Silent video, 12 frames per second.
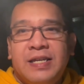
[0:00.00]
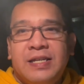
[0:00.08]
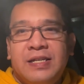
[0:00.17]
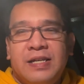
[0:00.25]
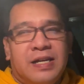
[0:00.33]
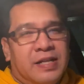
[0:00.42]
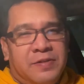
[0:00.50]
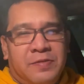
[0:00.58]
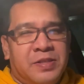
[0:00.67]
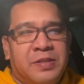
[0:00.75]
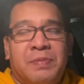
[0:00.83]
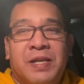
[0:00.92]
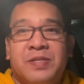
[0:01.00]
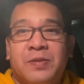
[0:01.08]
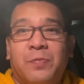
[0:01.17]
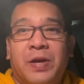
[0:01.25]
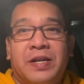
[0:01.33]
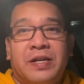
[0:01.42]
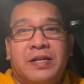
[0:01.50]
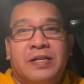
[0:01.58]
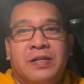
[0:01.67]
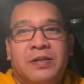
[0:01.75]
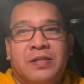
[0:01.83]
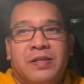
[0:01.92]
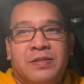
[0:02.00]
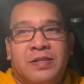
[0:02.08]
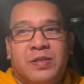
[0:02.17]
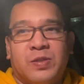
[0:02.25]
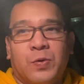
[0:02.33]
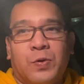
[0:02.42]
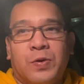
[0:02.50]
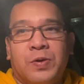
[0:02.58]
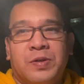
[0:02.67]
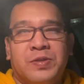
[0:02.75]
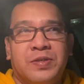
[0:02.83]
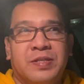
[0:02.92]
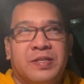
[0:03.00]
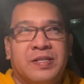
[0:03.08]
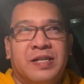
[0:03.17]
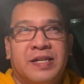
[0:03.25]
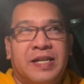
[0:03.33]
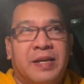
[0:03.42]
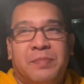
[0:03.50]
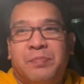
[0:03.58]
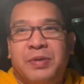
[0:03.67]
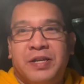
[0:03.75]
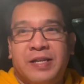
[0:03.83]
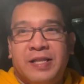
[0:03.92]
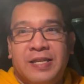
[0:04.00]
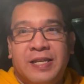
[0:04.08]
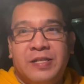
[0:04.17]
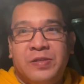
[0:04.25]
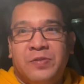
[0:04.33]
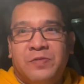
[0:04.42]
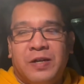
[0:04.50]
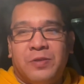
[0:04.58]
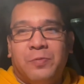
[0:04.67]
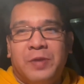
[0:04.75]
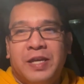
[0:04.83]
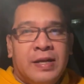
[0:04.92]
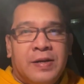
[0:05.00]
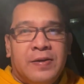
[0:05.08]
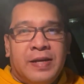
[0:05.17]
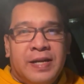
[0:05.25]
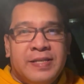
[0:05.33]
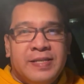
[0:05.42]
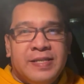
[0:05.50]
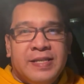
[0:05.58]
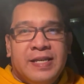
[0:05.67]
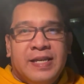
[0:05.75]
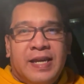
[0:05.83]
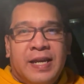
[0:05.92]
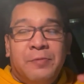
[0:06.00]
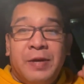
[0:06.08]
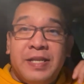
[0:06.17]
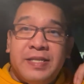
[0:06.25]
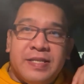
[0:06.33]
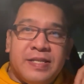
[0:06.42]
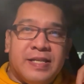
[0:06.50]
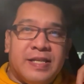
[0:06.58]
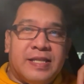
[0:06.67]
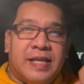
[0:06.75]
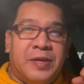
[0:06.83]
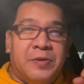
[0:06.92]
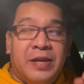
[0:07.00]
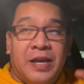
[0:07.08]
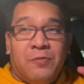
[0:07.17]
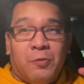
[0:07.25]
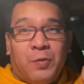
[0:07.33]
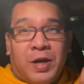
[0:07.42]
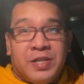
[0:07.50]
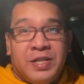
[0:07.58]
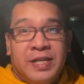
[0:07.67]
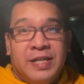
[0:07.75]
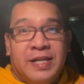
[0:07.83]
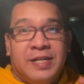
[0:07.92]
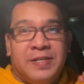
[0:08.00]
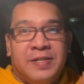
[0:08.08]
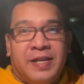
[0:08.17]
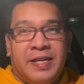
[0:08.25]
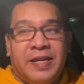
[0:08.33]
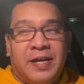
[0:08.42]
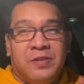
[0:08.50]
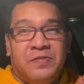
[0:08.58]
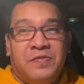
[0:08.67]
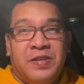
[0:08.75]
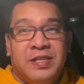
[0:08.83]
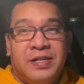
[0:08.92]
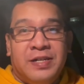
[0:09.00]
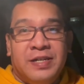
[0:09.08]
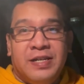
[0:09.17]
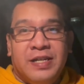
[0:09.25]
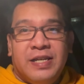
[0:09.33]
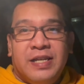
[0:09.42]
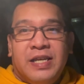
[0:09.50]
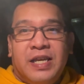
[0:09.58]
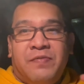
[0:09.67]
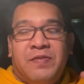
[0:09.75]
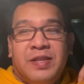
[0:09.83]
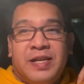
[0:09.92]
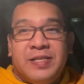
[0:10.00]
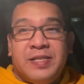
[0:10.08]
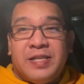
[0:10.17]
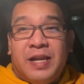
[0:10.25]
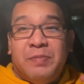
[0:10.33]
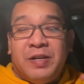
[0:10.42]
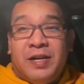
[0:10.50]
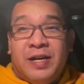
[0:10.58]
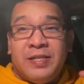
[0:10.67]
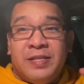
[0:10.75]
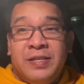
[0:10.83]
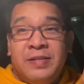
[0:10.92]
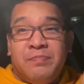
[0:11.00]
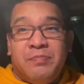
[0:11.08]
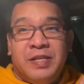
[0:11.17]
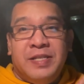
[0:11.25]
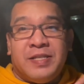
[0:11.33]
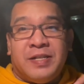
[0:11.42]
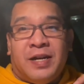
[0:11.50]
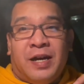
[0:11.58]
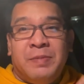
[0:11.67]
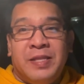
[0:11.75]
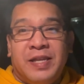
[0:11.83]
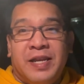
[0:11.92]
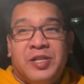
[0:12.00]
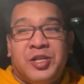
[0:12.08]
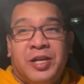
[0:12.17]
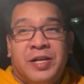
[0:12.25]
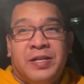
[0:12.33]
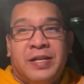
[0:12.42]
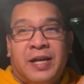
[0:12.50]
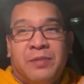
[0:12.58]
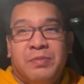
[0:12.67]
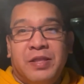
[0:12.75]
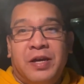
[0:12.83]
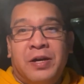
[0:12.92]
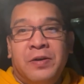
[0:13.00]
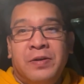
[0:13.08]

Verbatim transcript: Uh, it really depends on where, you know, the, the store. So it's going to get picked clean throughout the week. All right, guys. Anyways, Thank you again for watching another Nike Outlet vlog. If you like this type of content, please comment, like, share down below.